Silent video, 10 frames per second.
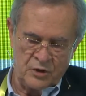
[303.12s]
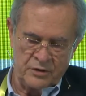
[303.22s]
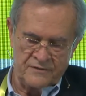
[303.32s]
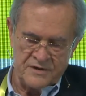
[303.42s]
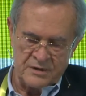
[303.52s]

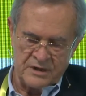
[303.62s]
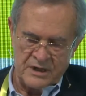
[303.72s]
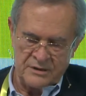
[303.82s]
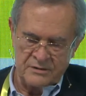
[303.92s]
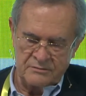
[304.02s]
Now we do
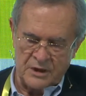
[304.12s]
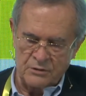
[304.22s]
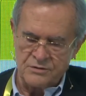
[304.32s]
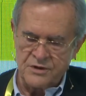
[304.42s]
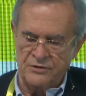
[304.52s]
have these two
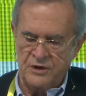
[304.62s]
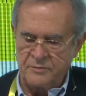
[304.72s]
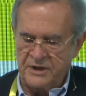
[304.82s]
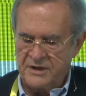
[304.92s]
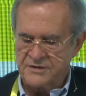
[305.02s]

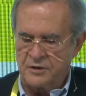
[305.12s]
strategies.